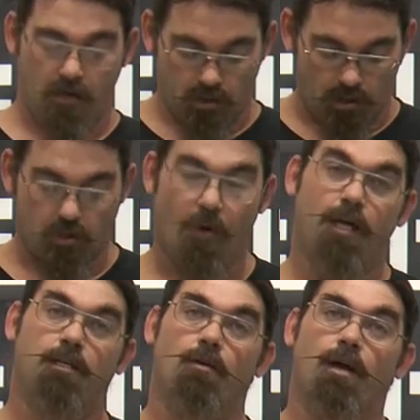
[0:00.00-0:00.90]
So let's go
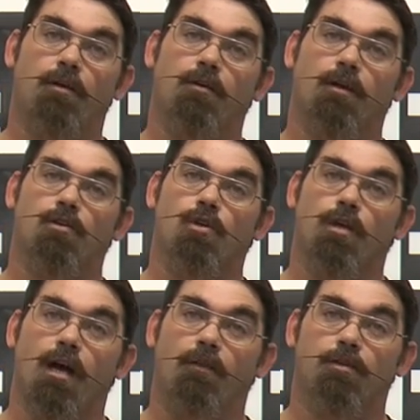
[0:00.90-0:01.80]
ahead and go down here and I'll show
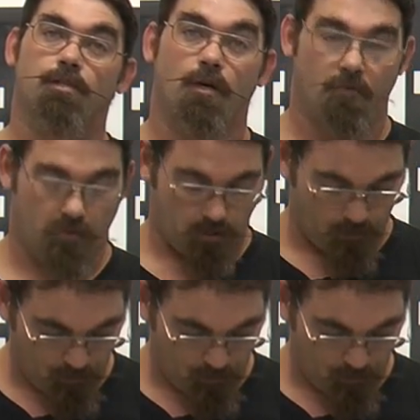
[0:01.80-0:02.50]
you how this goes.